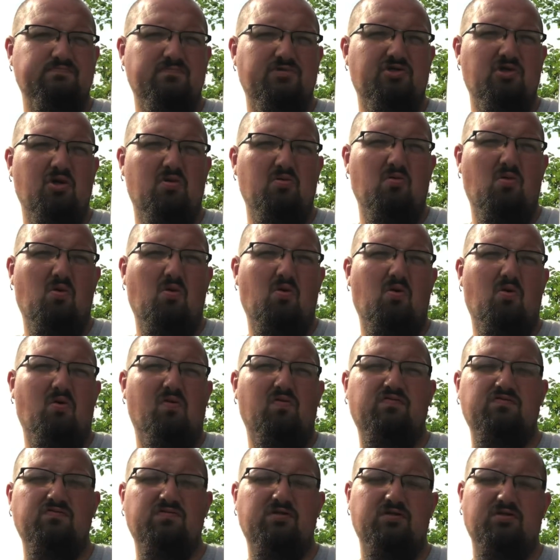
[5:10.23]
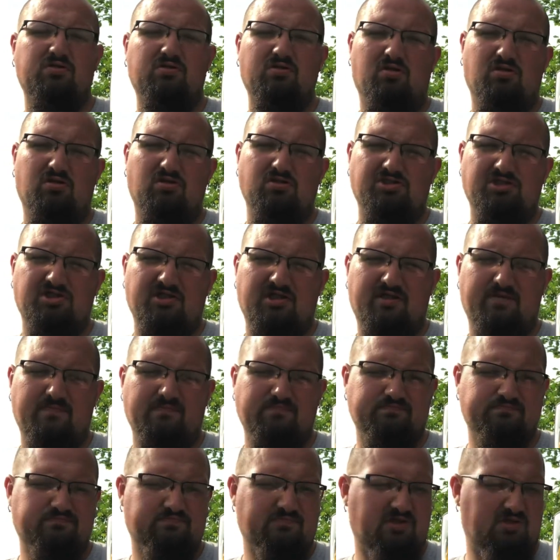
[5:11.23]
Don't overindulge in it.
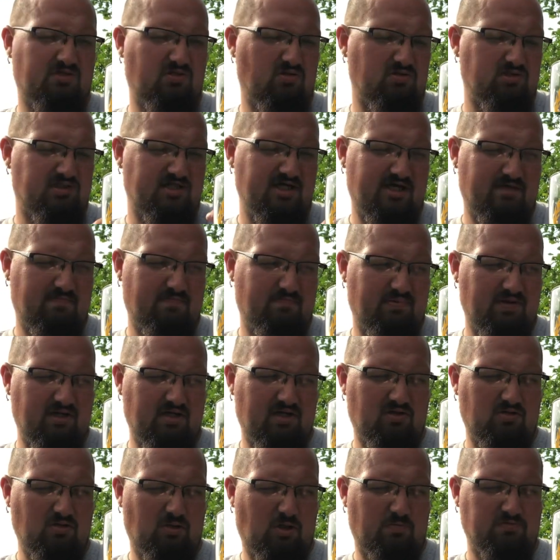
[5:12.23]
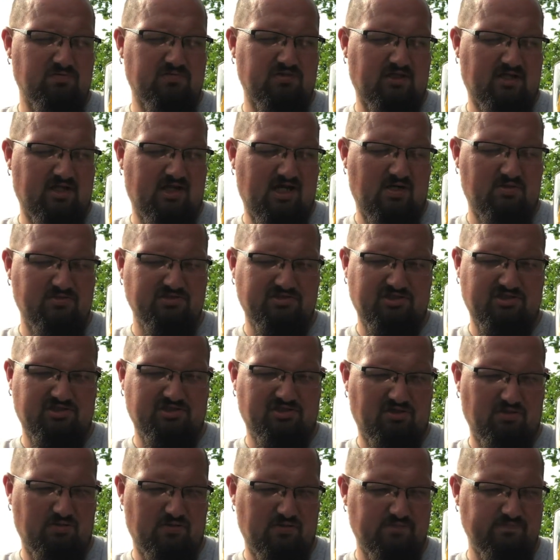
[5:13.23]
Don't take big gulps like I was just
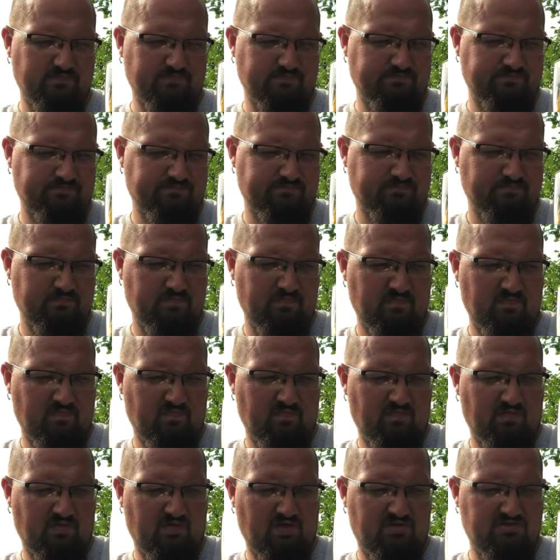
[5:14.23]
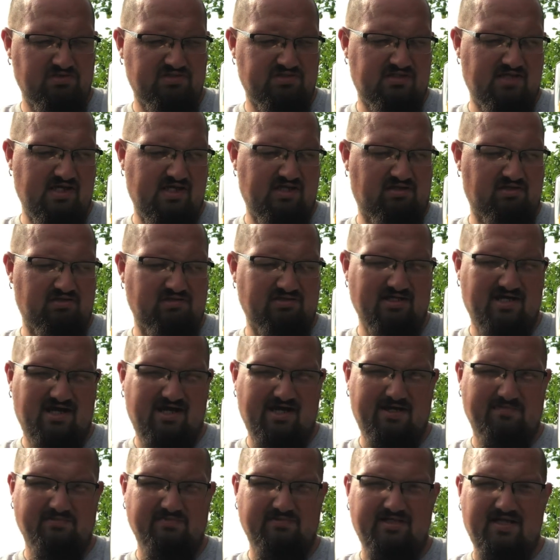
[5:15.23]
doing. Just take your
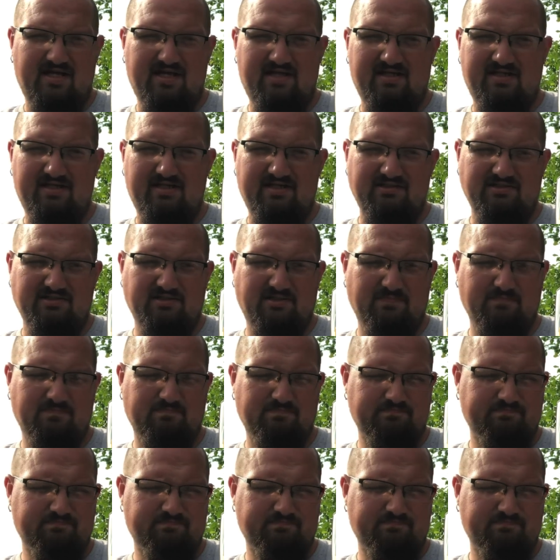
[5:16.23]
time, take it easy.